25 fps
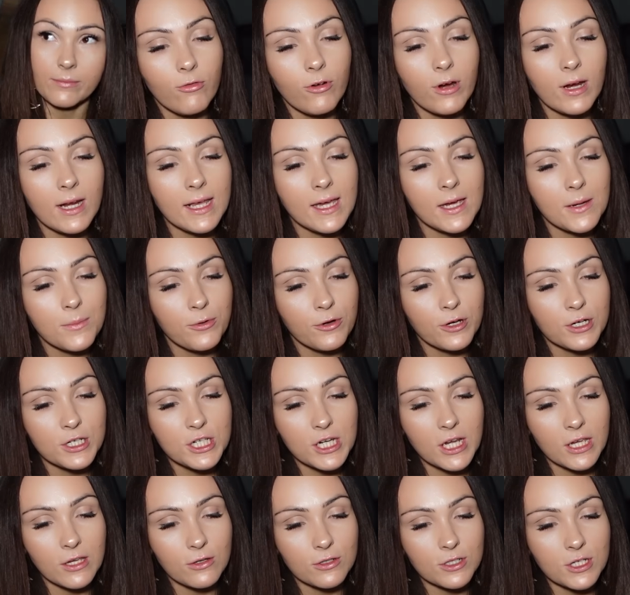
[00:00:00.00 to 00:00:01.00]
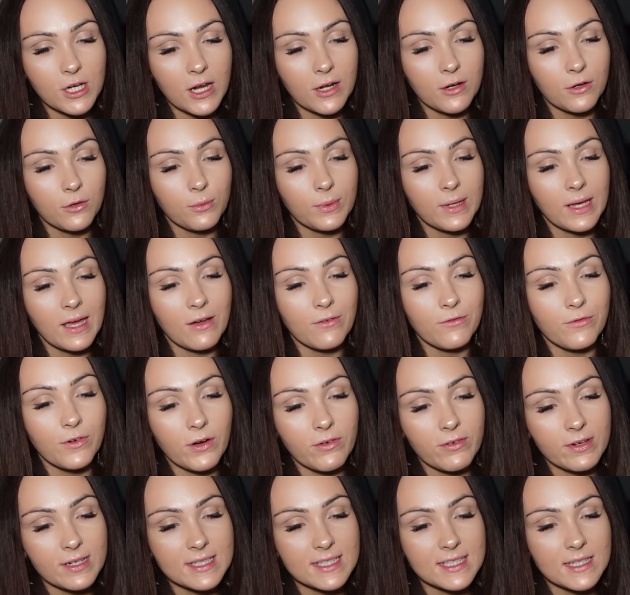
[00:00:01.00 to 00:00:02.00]
Really appreciate your channel. We have
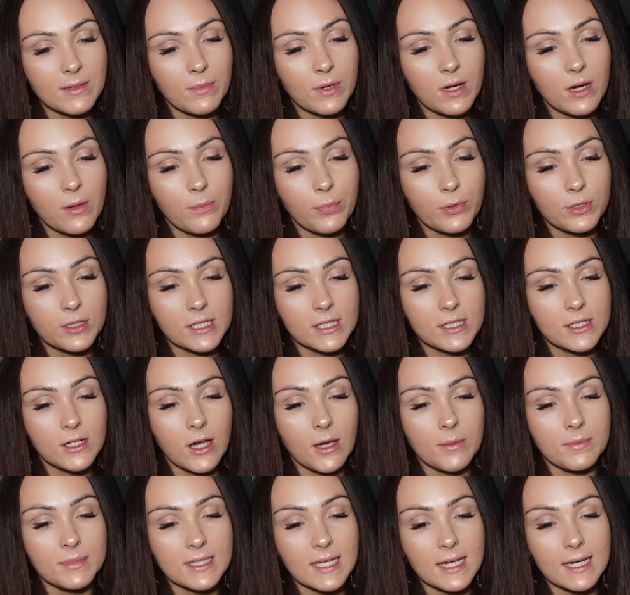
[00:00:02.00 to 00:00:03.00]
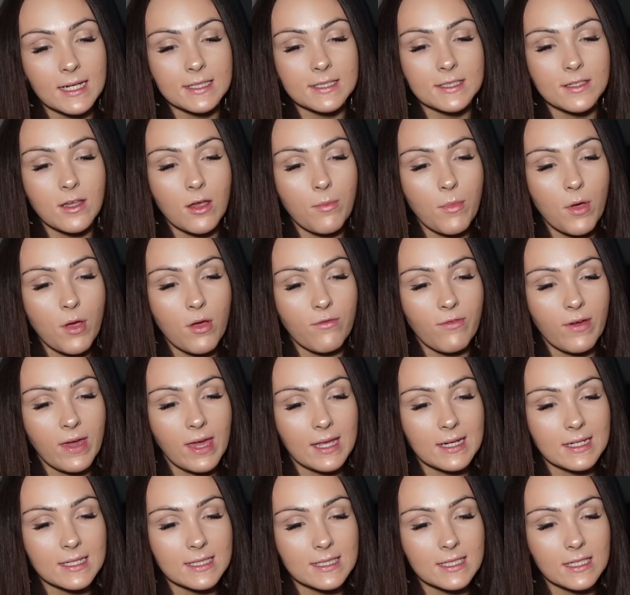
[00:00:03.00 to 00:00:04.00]
very similar body types and it's so
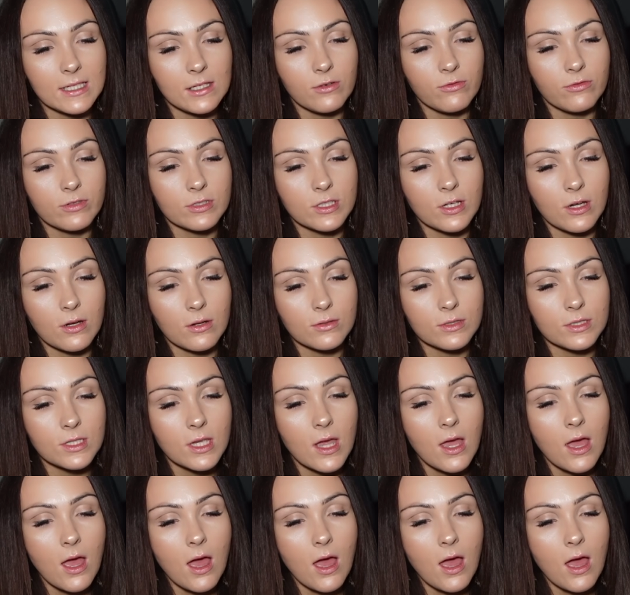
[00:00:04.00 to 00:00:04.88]
motivating to see your results.